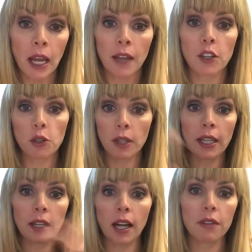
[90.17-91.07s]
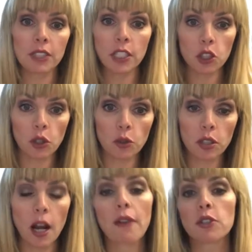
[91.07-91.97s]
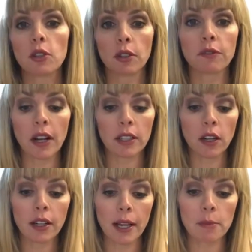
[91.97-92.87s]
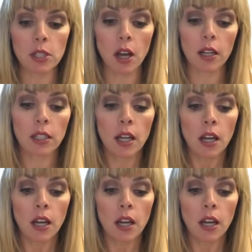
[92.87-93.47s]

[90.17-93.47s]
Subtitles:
And then you can get kind of additional stuff. So you can find it on Amazon.